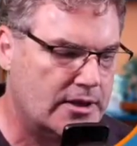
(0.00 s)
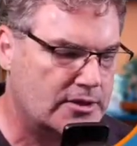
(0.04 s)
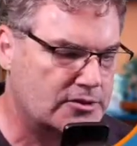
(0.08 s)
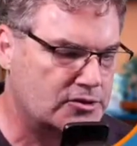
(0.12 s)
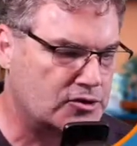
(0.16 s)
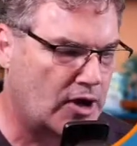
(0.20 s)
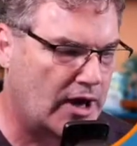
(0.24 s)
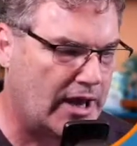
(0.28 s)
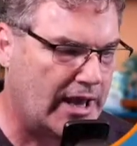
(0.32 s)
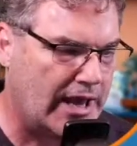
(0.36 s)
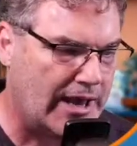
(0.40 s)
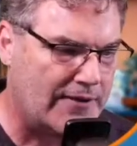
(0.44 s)

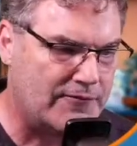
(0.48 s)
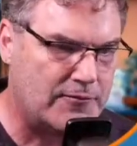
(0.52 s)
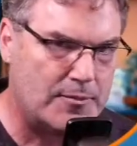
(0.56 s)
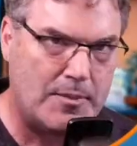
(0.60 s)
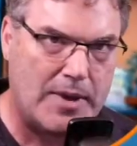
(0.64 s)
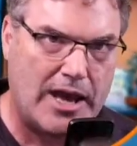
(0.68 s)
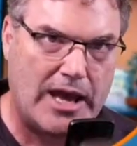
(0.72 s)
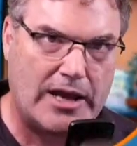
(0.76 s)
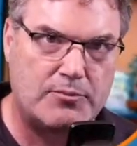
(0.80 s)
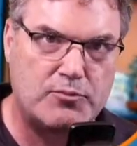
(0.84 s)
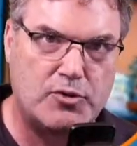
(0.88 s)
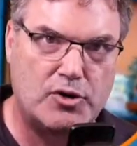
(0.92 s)
So I have a
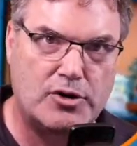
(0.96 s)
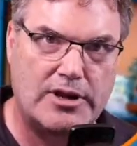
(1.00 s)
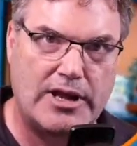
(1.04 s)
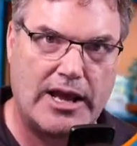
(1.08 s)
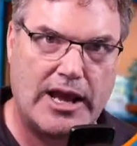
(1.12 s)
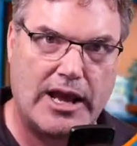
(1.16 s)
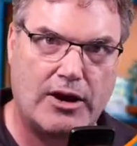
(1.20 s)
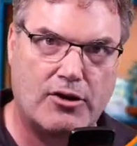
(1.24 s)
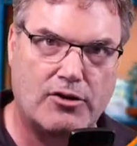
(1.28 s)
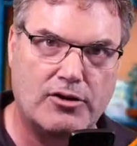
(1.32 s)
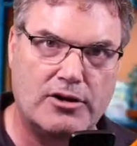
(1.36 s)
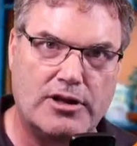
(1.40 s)
MacBook
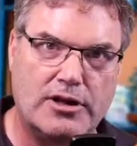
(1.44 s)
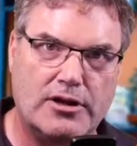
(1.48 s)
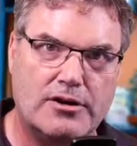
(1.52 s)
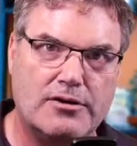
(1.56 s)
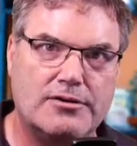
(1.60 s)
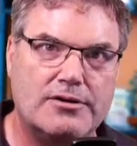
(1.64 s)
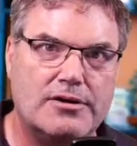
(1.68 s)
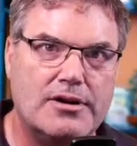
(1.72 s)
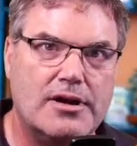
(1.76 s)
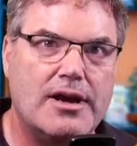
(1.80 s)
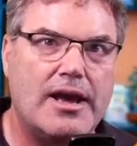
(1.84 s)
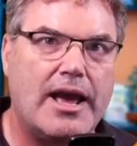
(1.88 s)
Air
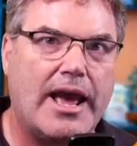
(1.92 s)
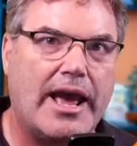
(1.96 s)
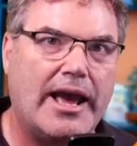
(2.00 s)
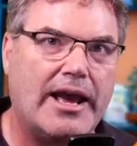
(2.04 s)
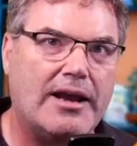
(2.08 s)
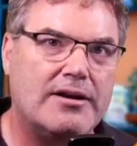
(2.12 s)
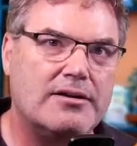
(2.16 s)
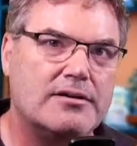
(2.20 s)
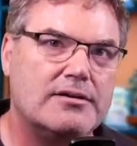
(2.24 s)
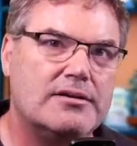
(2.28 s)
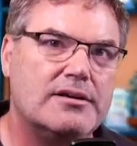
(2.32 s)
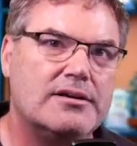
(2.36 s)
here,
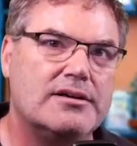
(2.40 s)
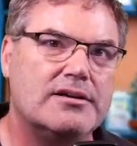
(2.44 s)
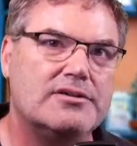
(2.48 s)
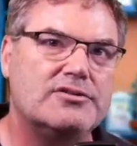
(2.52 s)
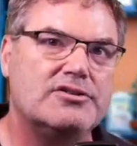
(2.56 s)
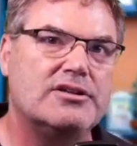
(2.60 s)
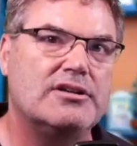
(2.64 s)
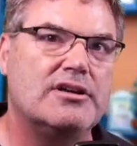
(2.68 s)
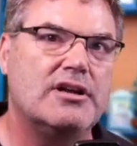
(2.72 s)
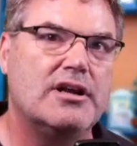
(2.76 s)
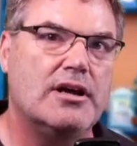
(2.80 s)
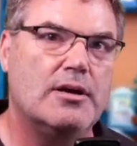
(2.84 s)
and it
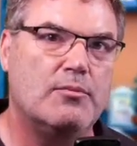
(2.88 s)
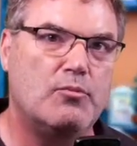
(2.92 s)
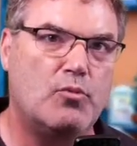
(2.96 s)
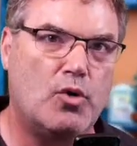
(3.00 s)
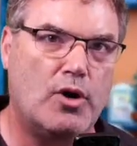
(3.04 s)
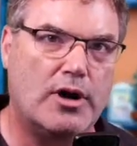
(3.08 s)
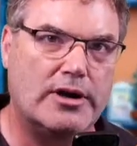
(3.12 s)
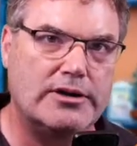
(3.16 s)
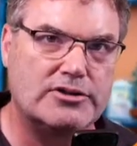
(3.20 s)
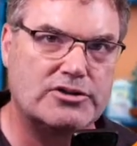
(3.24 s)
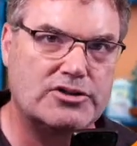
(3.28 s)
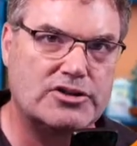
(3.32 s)
is an M
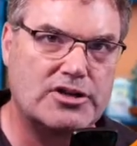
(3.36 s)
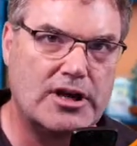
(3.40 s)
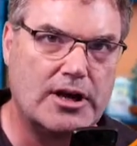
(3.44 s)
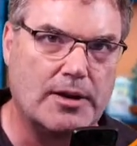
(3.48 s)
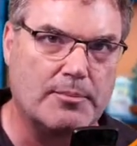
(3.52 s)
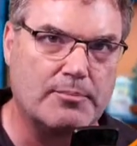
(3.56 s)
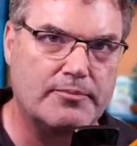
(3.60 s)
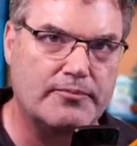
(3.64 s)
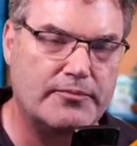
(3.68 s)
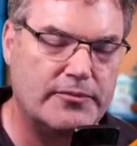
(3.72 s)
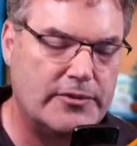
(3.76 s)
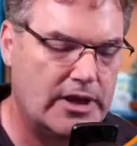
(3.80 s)
one
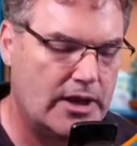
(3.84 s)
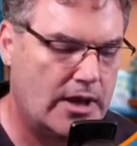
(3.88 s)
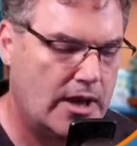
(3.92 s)
chip.